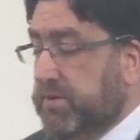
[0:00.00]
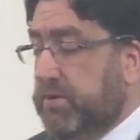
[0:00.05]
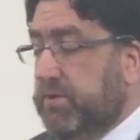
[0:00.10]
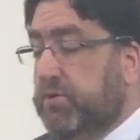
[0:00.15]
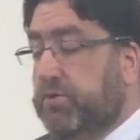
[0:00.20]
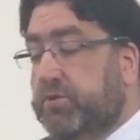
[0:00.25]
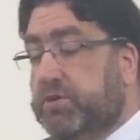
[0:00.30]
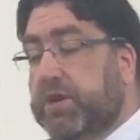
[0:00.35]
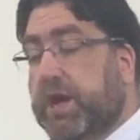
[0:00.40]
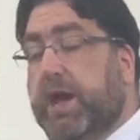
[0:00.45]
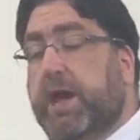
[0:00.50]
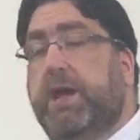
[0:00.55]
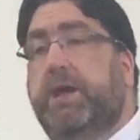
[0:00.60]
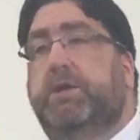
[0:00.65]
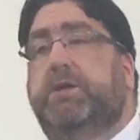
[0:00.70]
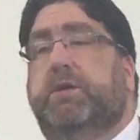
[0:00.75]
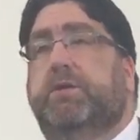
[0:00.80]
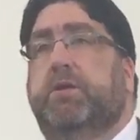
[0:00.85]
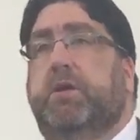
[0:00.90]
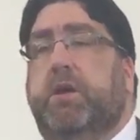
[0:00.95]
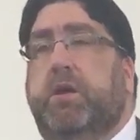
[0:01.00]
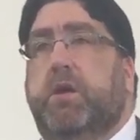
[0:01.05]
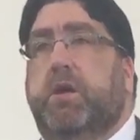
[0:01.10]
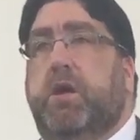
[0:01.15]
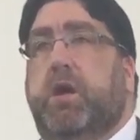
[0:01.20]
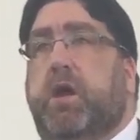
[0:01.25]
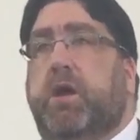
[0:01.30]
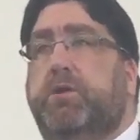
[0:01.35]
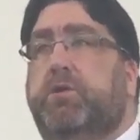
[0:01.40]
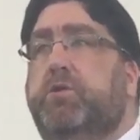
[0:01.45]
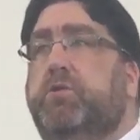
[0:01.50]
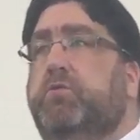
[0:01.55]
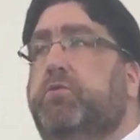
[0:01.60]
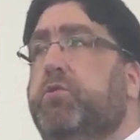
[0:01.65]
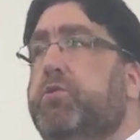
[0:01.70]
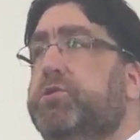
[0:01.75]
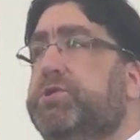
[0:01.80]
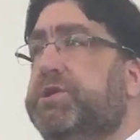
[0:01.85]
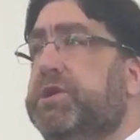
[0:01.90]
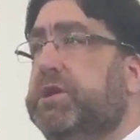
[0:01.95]
who died and who
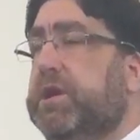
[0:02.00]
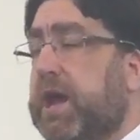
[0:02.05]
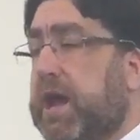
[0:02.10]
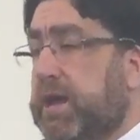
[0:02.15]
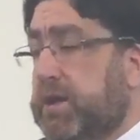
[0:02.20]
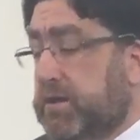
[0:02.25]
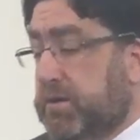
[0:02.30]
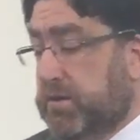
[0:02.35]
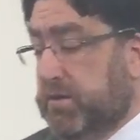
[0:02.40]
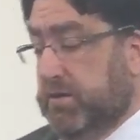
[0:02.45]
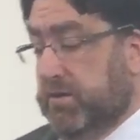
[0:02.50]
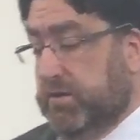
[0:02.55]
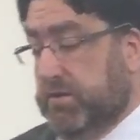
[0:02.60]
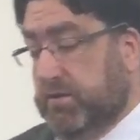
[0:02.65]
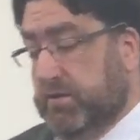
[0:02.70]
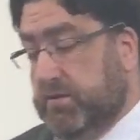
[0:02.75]
rose again